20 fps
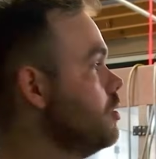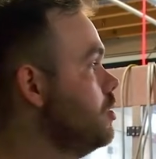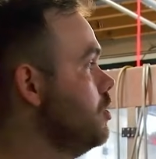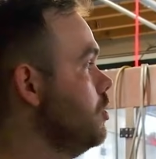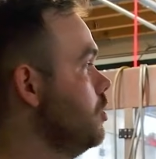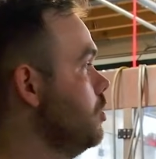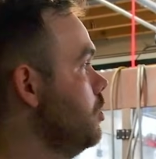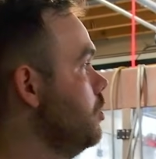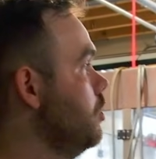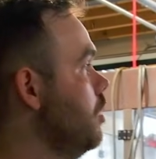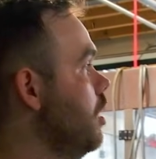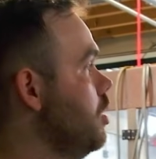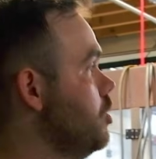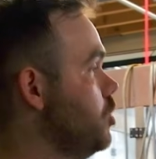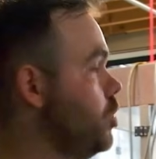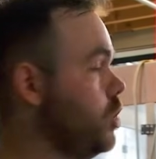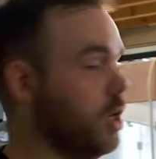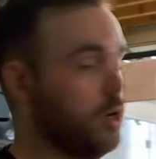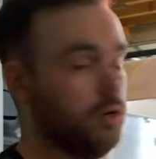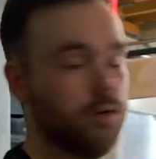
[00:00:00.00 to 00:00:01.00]
to
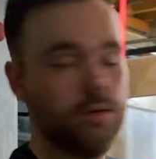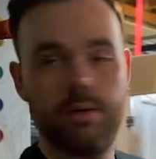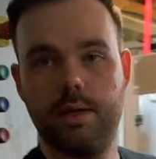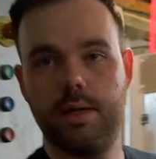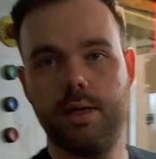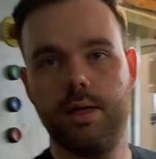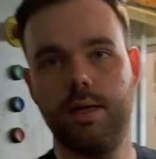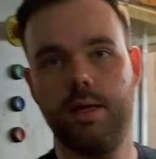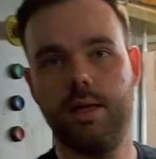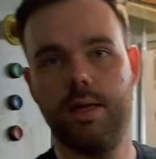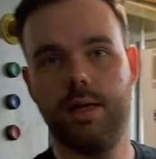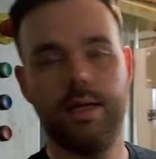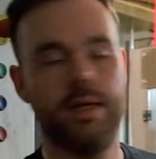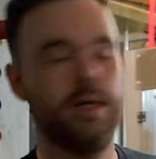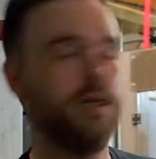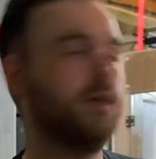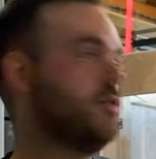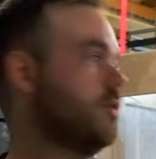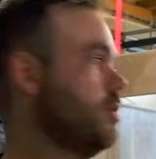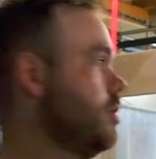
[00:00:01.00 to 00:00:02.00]
show
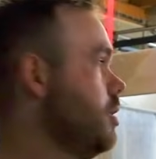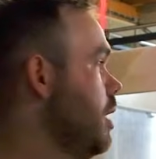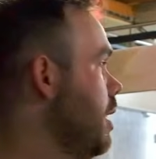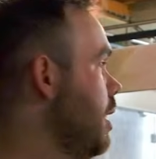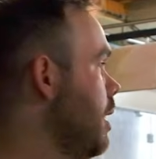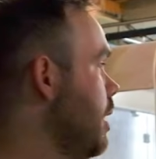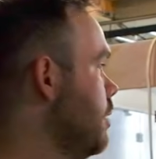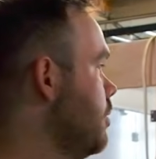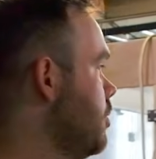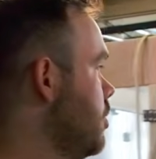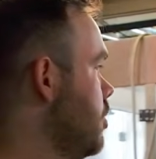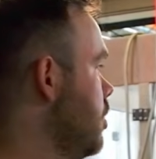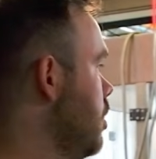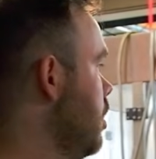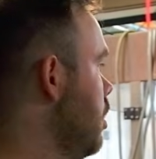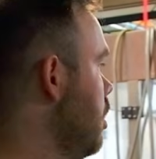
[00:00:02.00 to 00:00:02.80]
is that